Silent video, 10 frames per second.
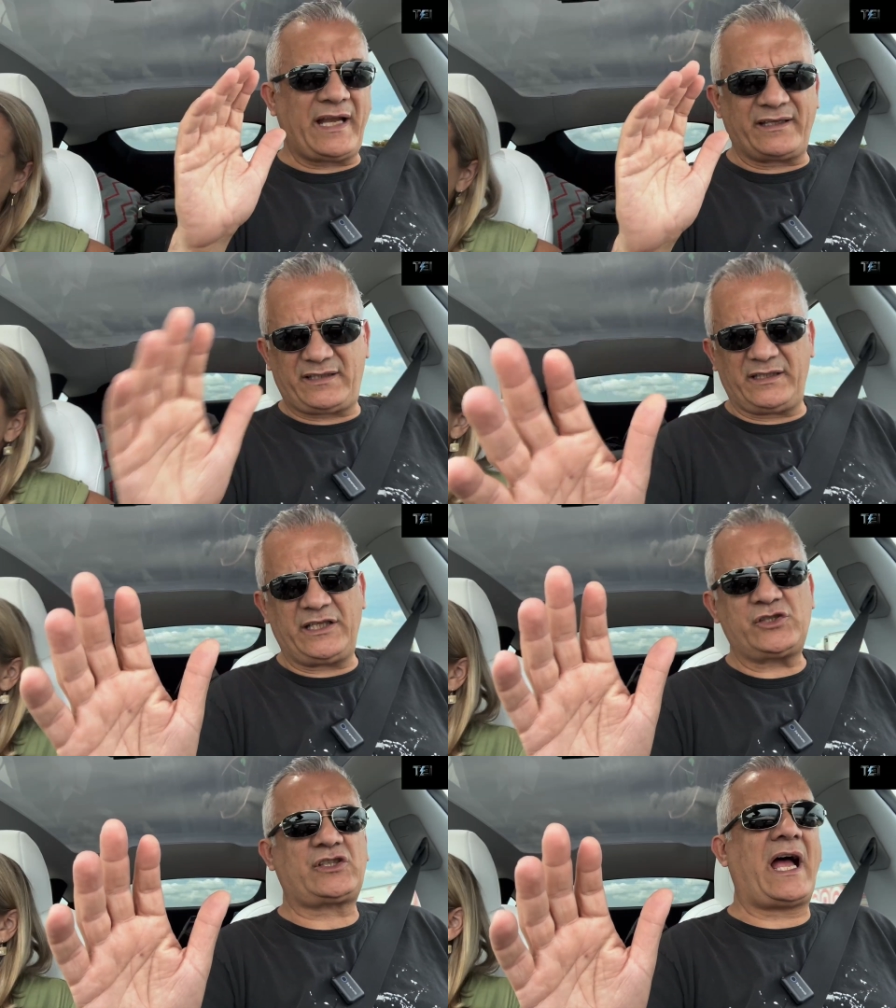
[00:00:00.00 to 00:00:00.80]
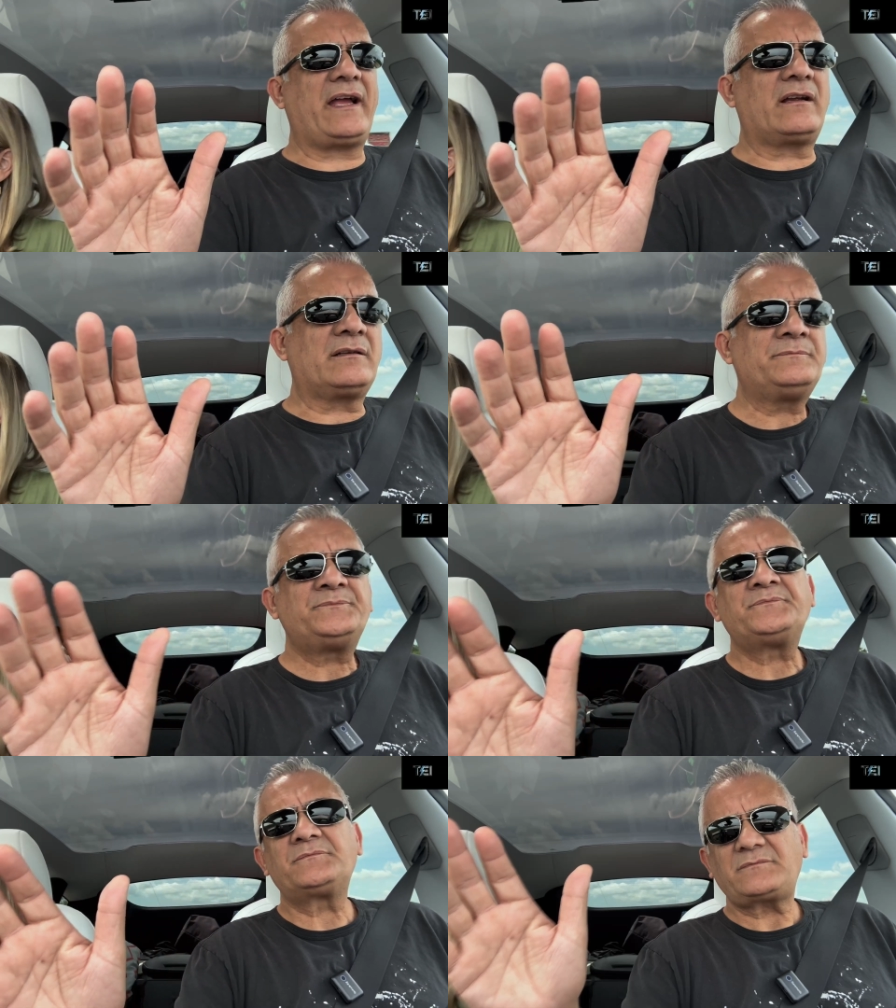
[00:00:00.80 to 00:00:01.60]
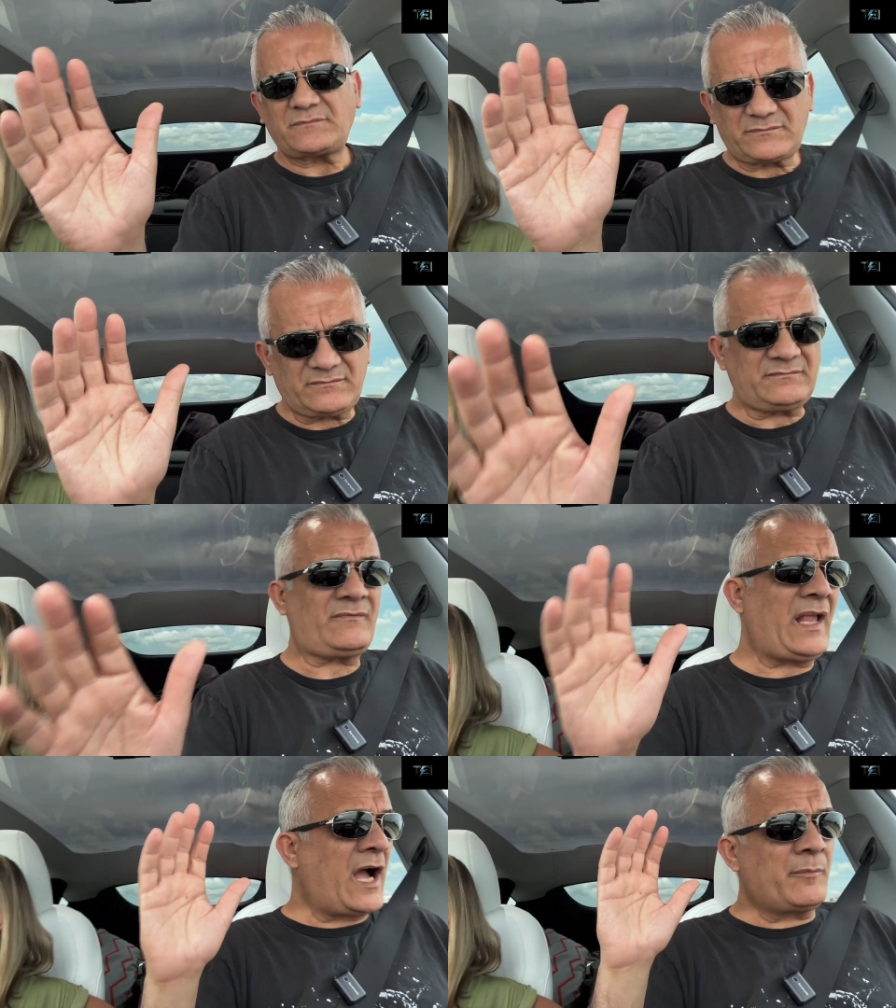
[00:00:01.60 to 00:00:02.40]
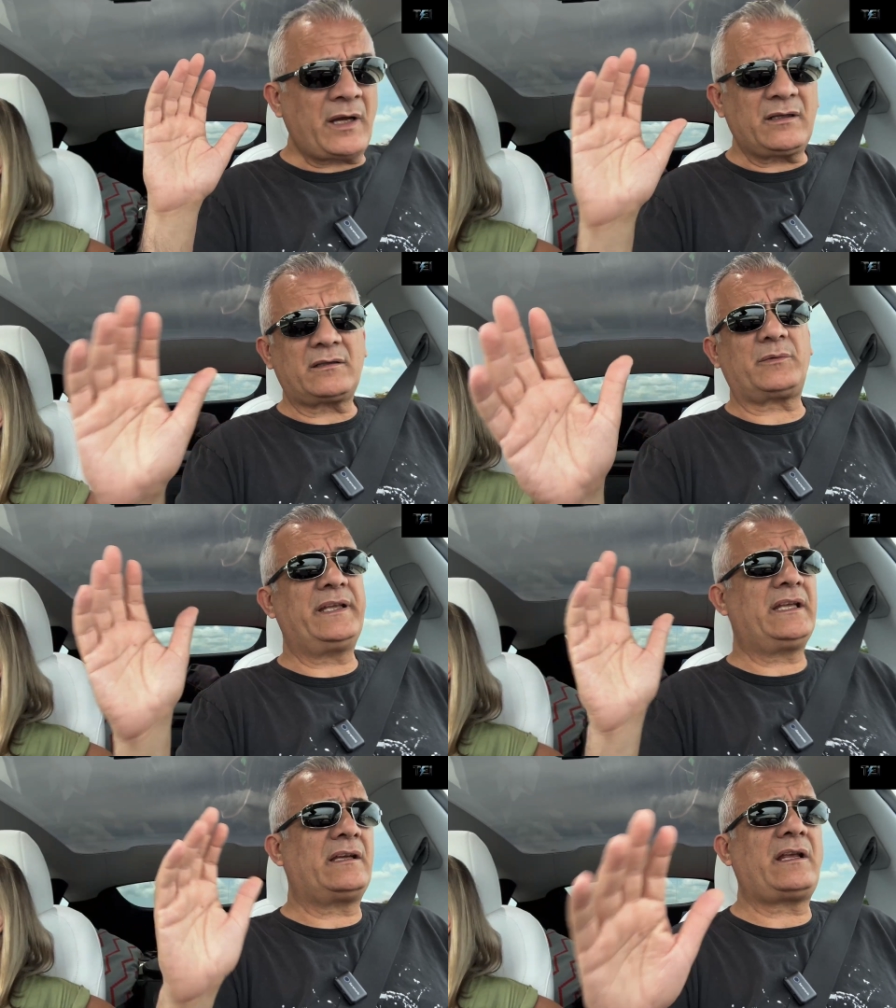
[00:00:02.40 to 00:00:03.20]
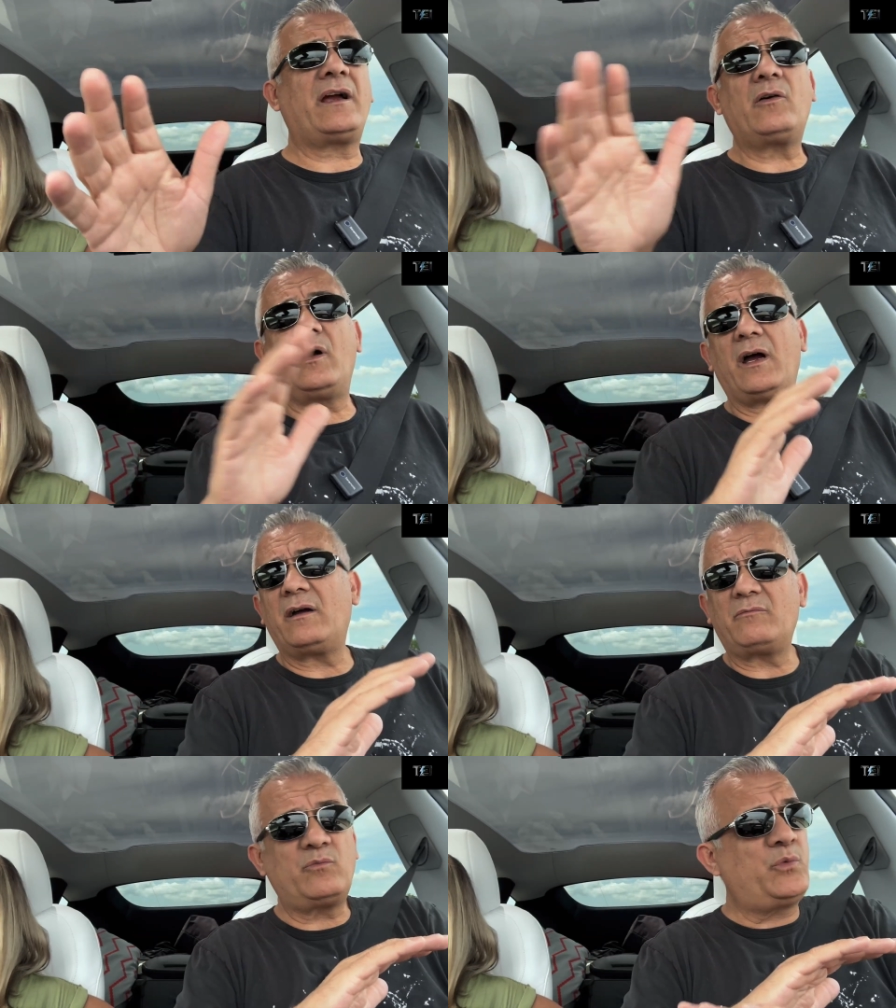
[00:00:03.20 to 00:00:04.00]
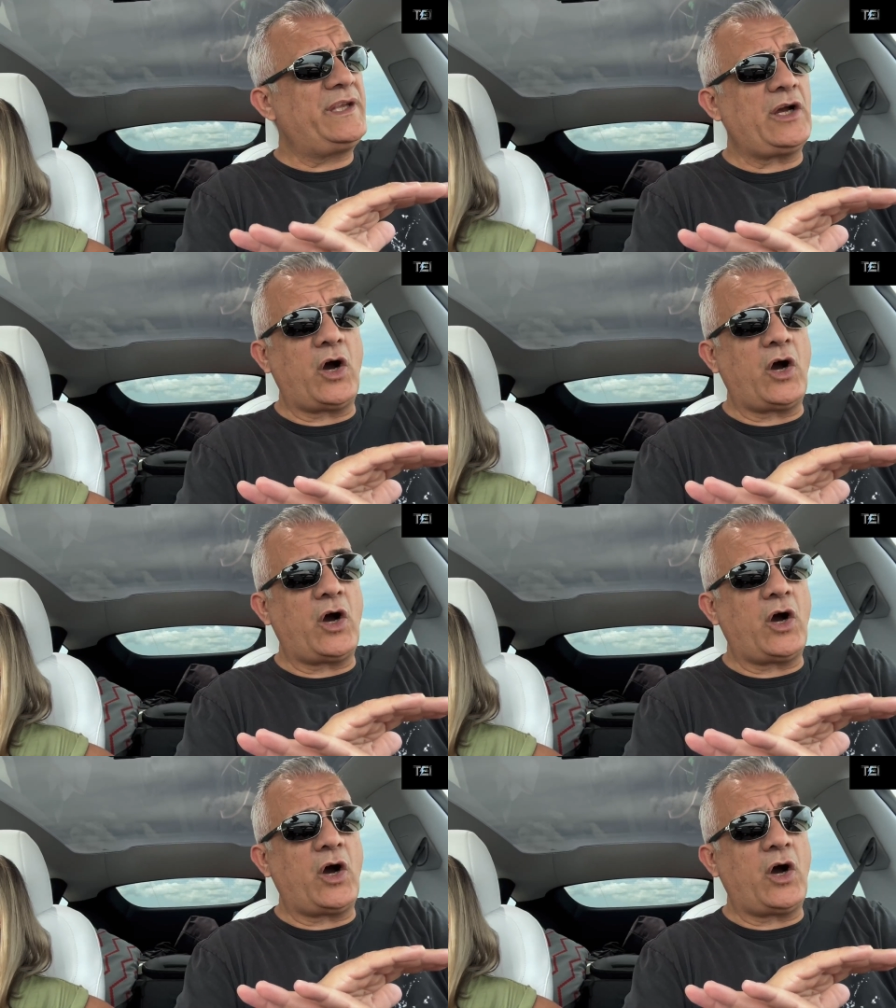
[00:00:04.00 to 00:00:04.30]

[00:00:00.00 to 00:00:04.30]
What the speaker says: a 19-inch tire. Our Model 3, we